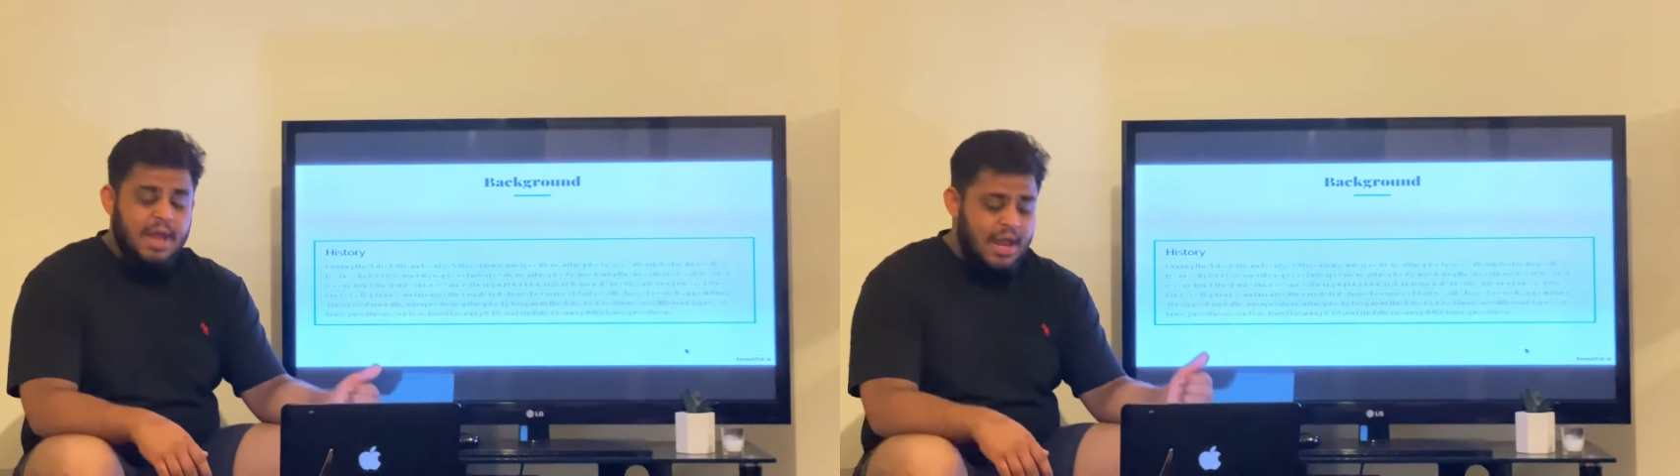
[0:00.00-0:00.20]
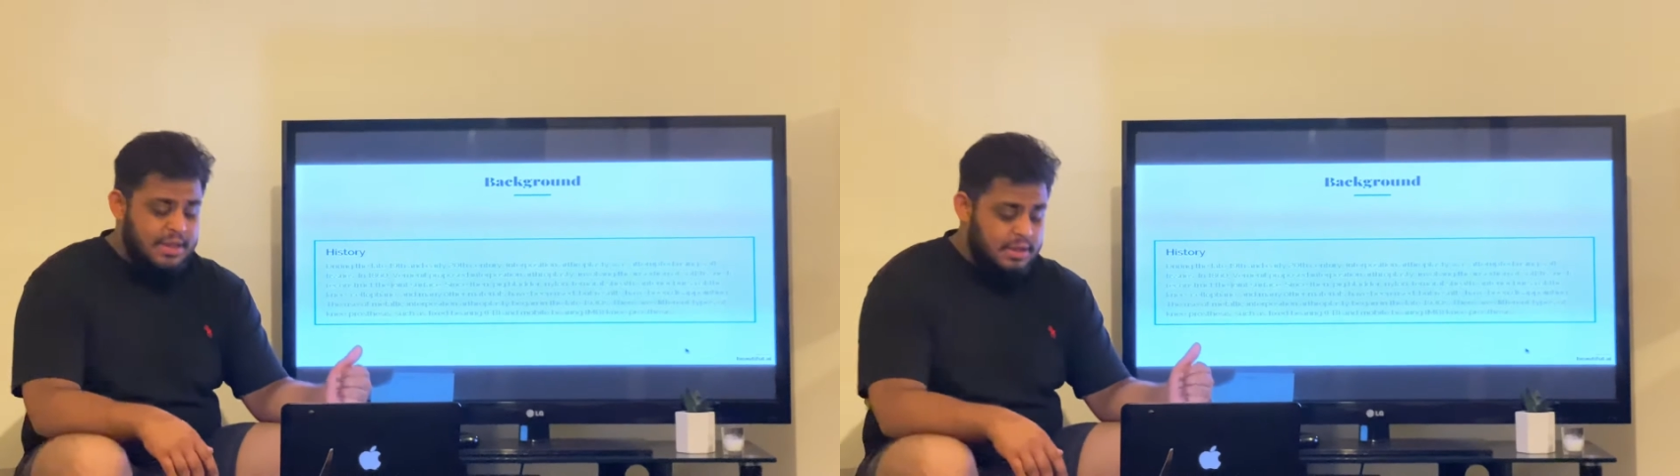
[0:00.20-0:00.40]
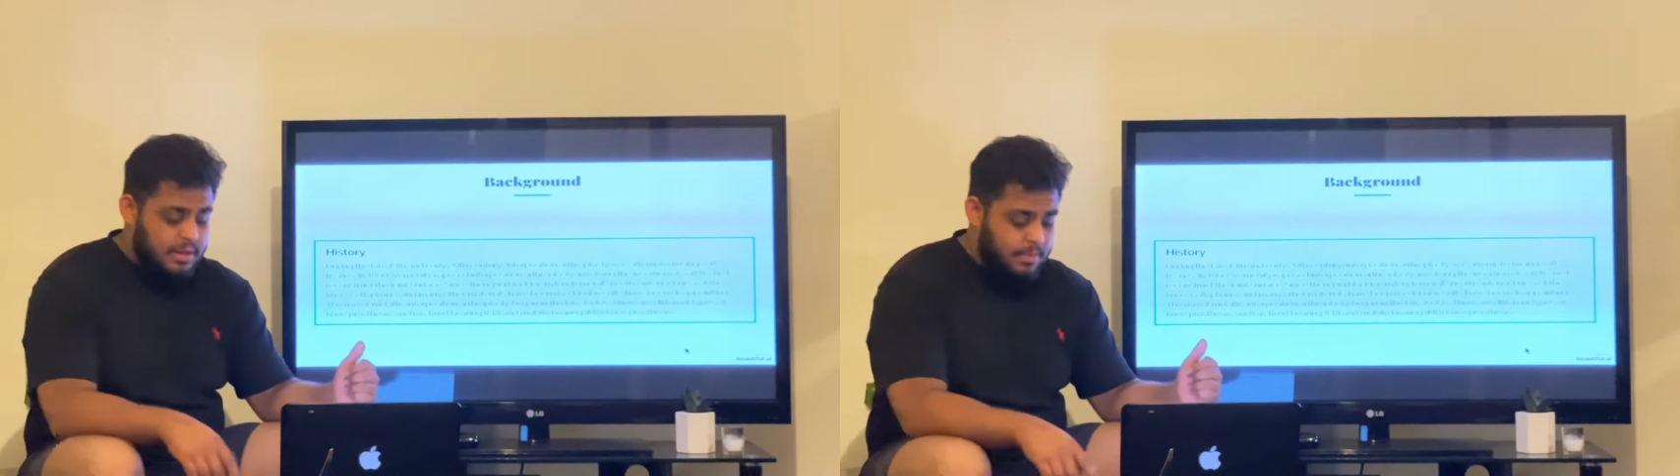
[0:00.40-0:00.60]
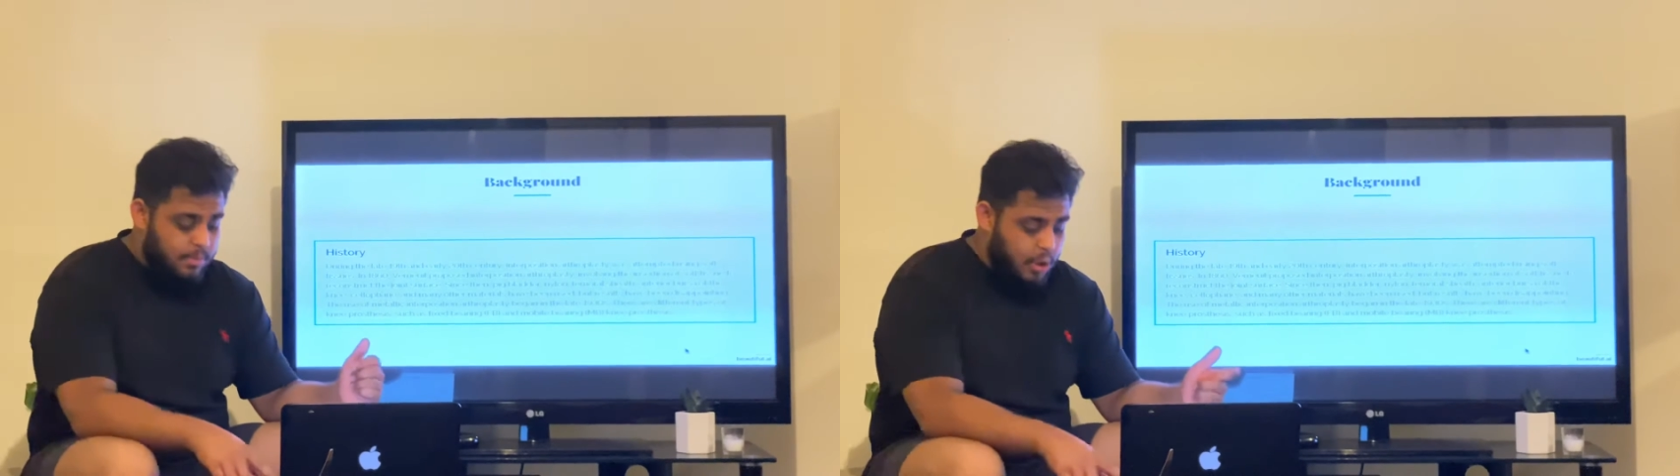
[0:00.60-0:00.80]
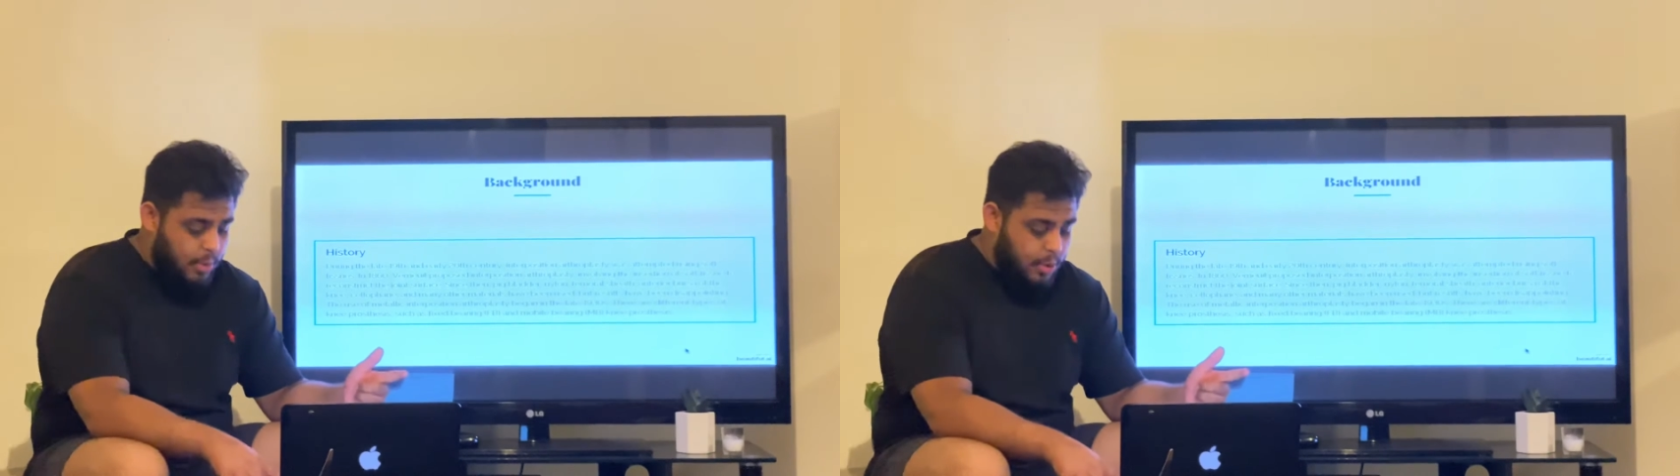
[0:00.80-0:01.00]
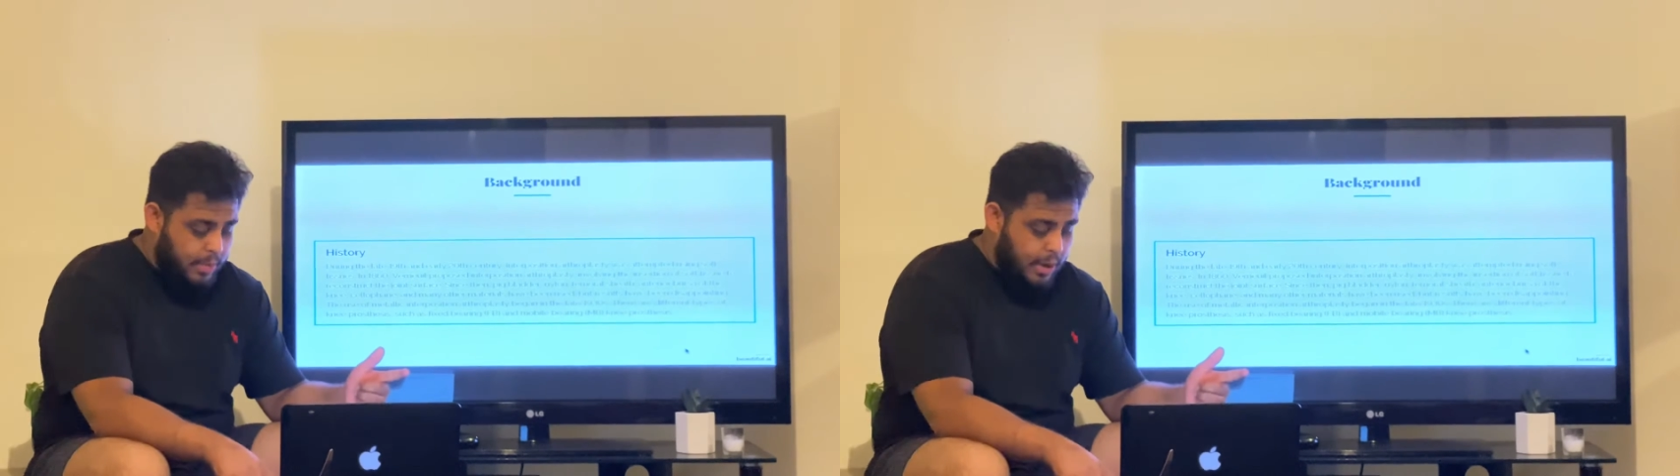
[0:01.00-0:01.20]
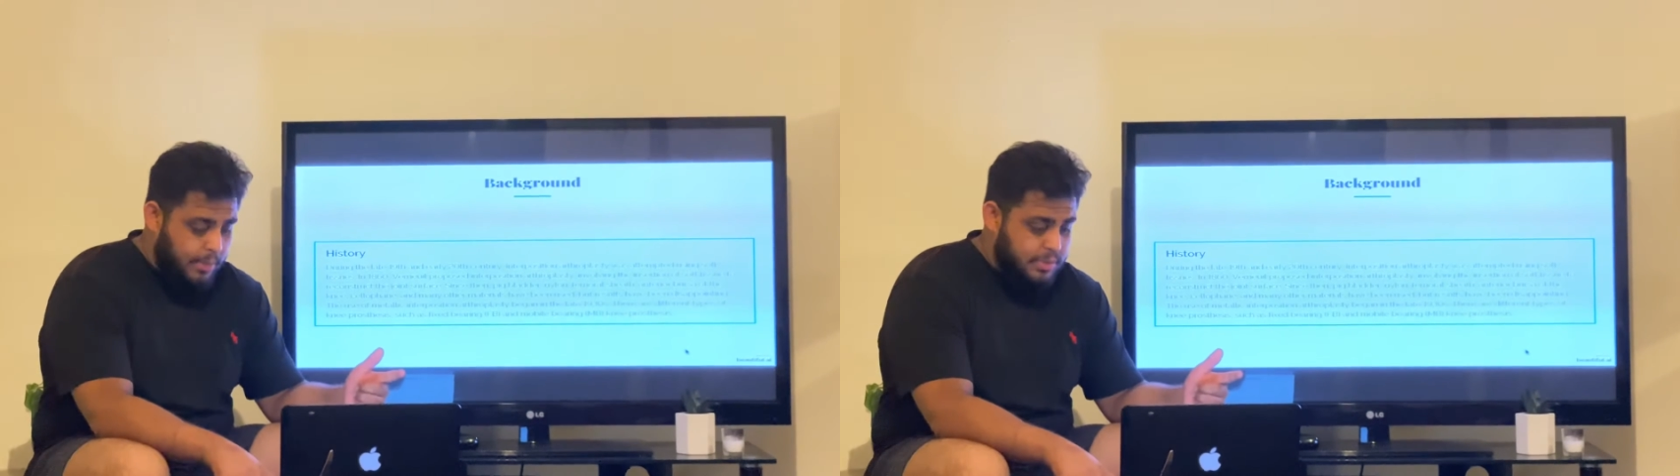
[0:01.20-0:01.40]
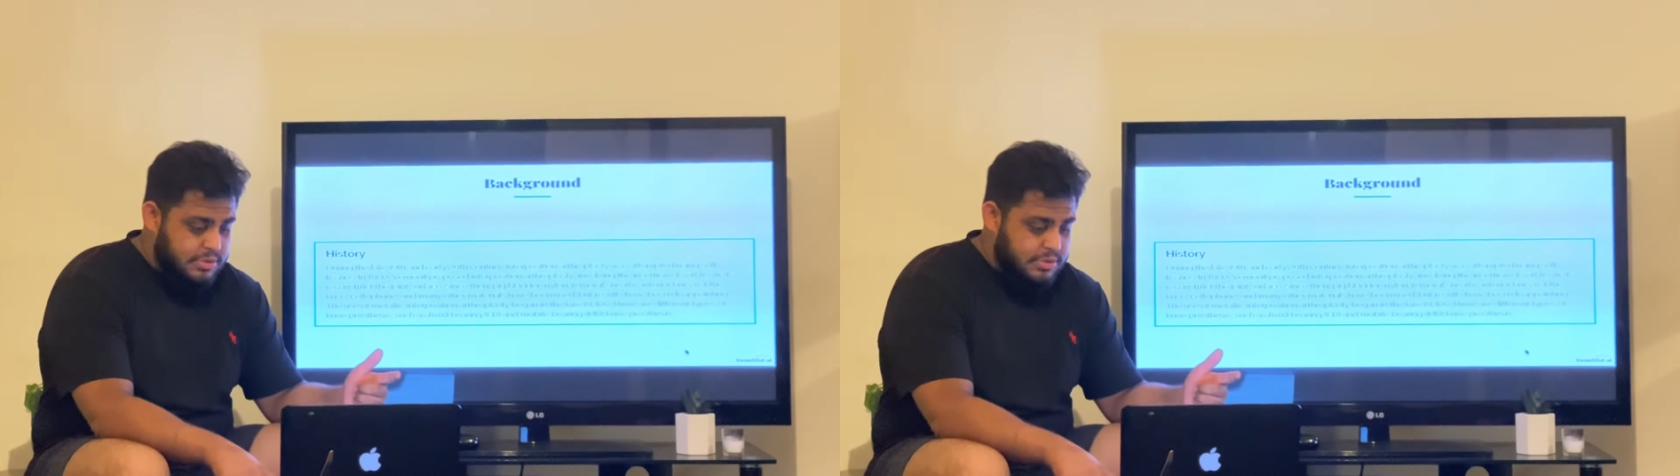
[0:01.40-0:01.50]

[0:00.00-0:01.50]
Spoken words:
and the mobile bearing prosthesis.